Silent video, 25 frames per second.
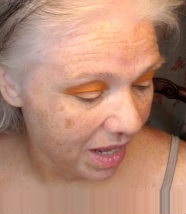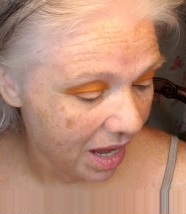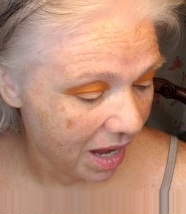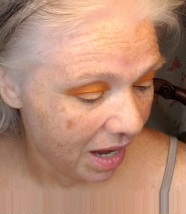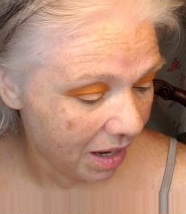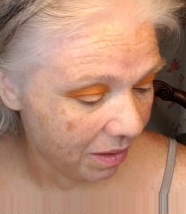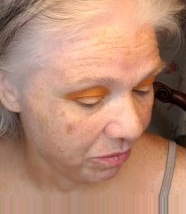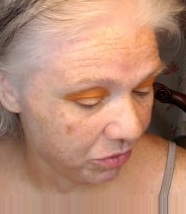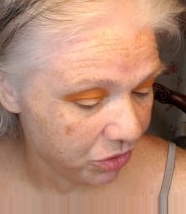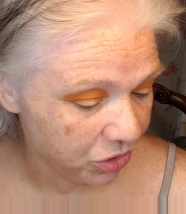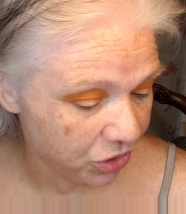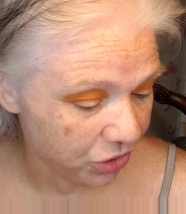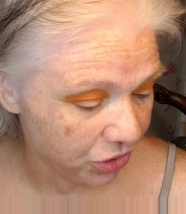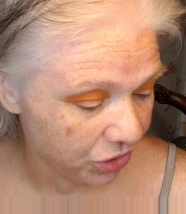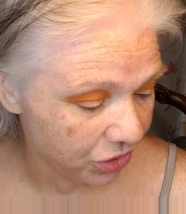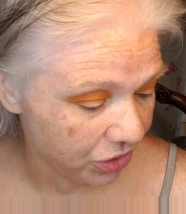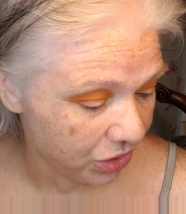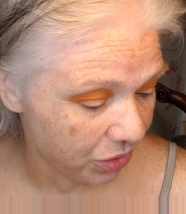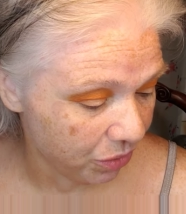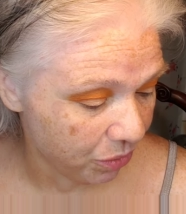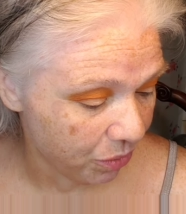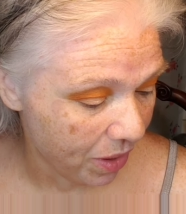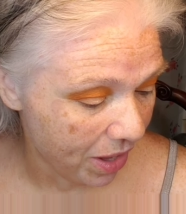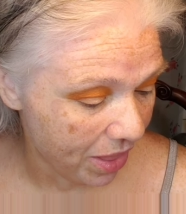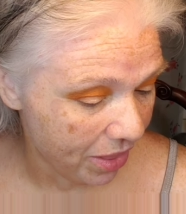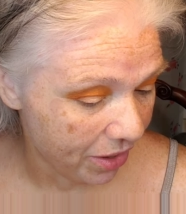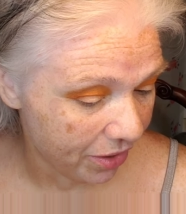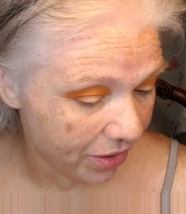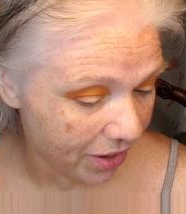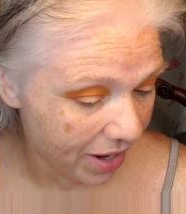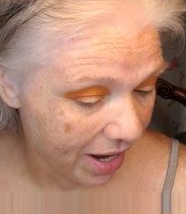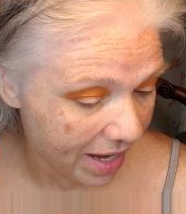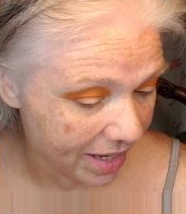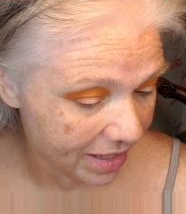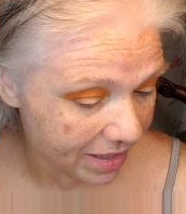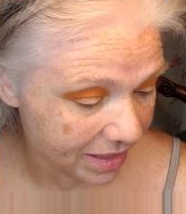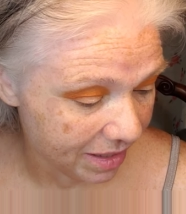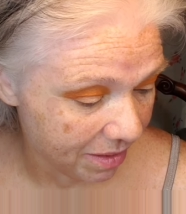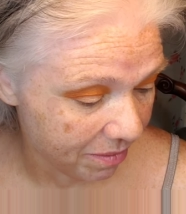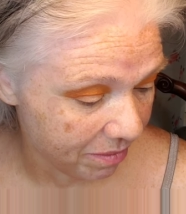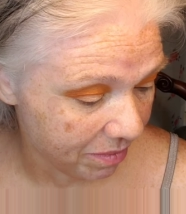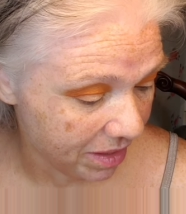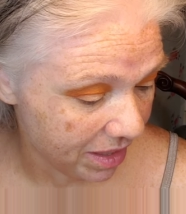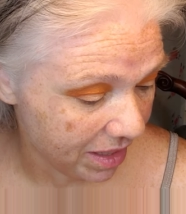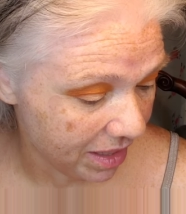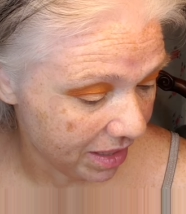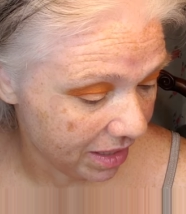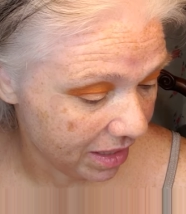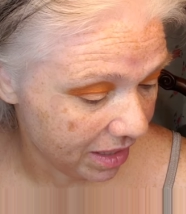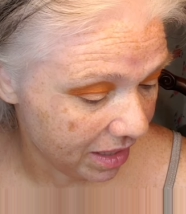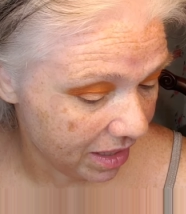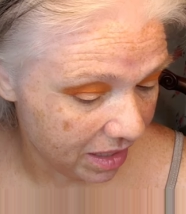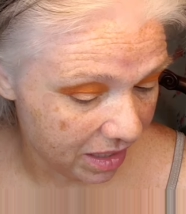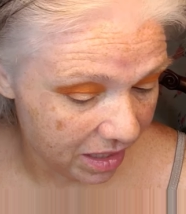I'm sure the weather has something